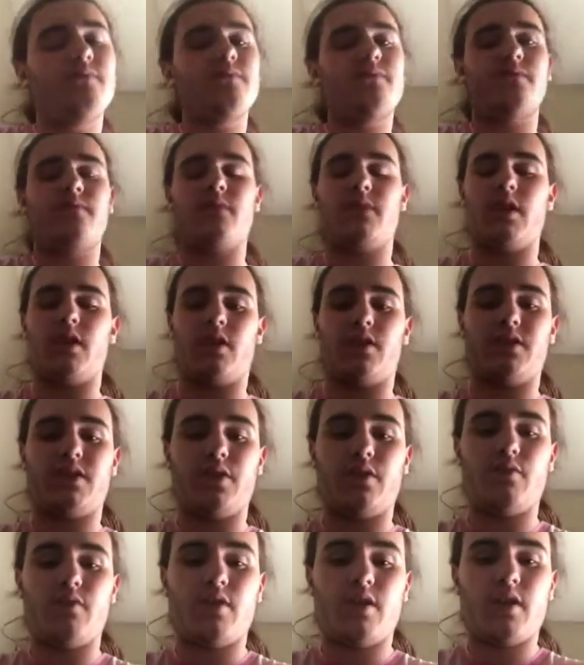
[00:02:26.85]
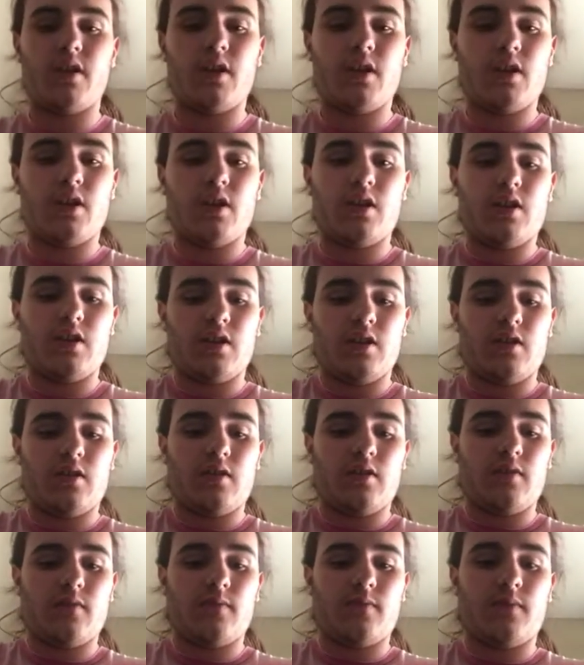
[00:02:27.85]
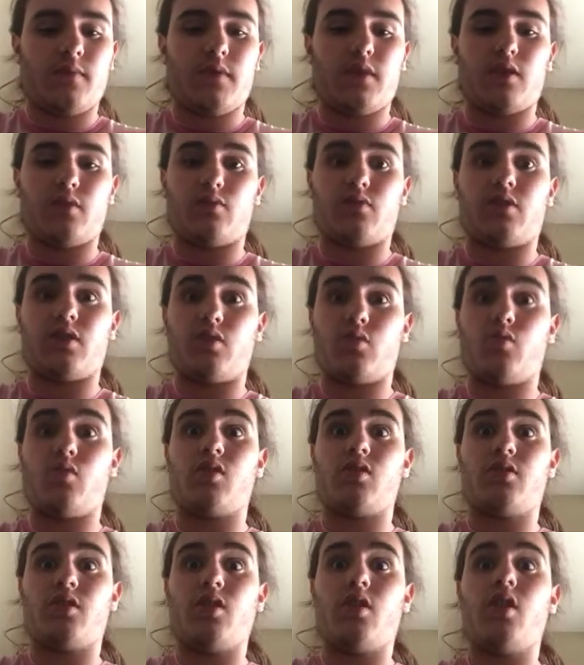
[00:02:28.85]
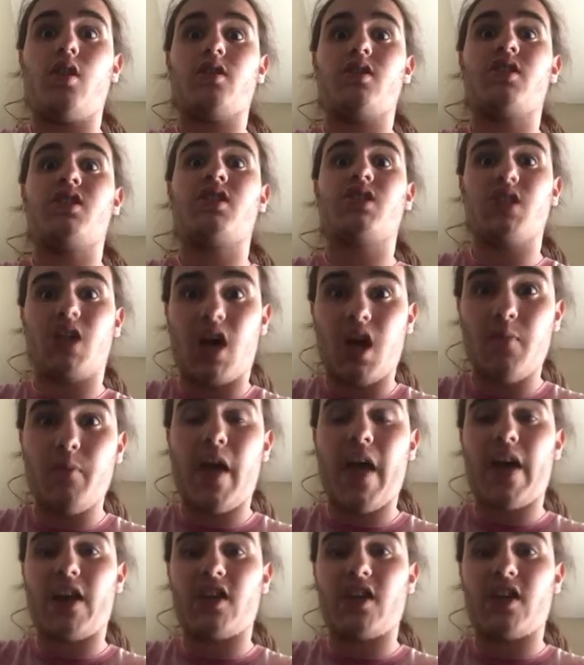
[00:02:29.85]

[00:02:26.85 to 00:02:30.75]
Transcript: they also, there, were, there were, there are some